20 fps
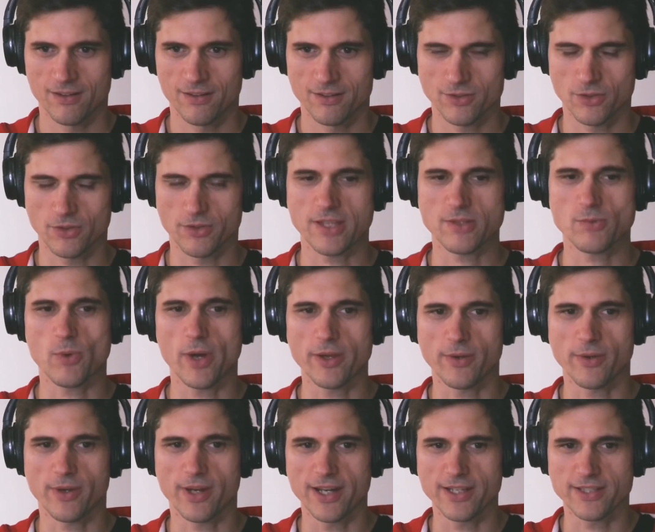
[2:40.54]
So that's why you
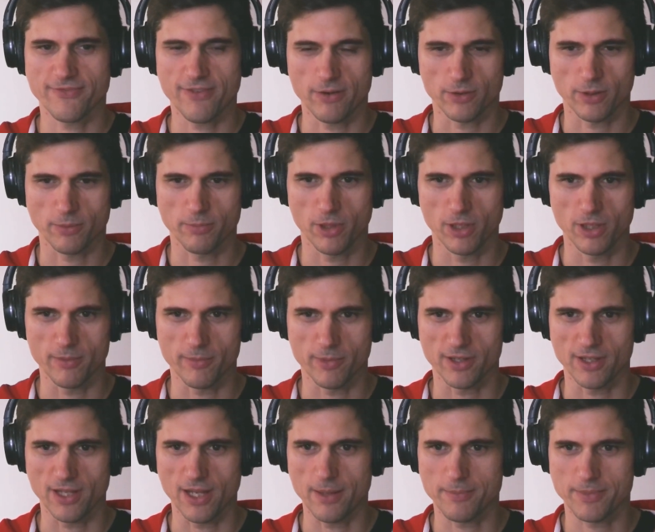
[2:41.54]
guys founded Polymer
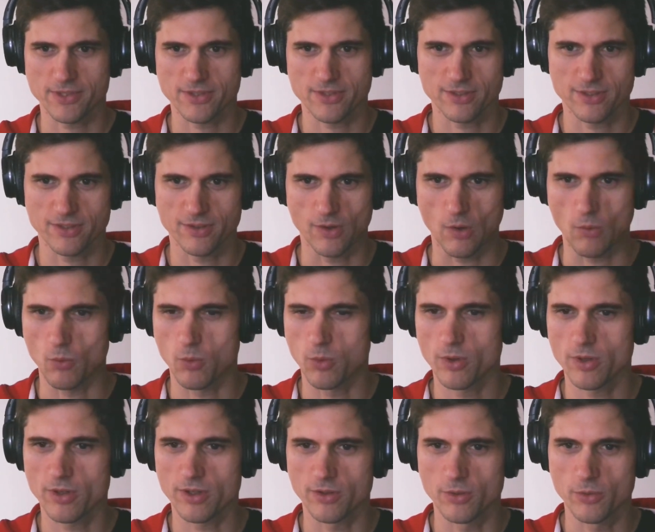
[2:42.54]
Labs. Who
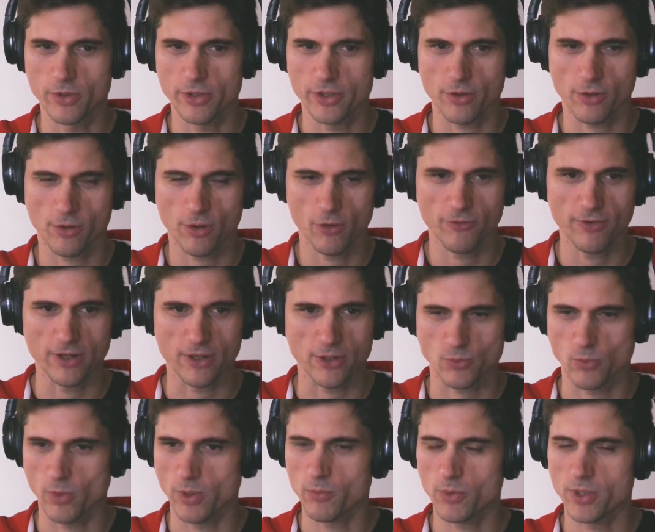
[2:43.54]
are your co-founders?
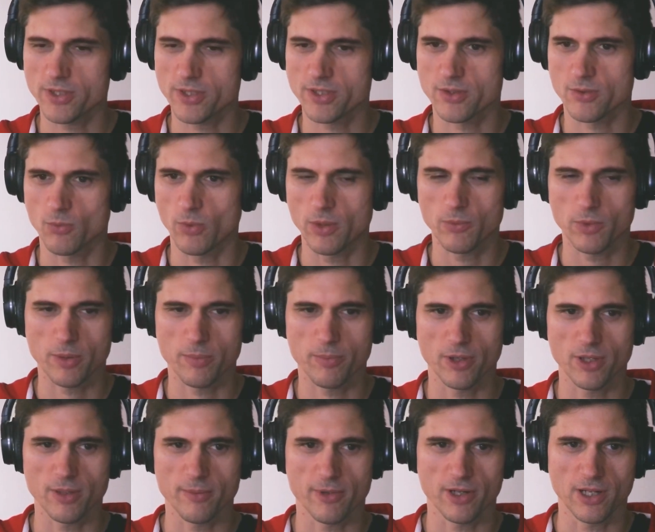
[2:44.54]
When were
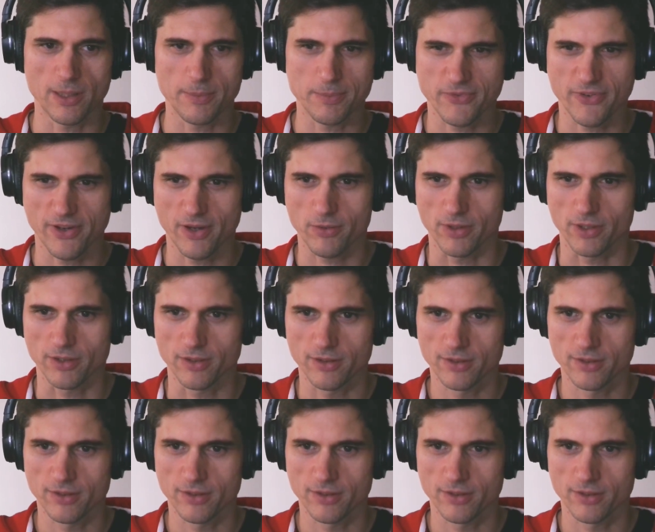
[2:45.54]
Polymer Labs founded?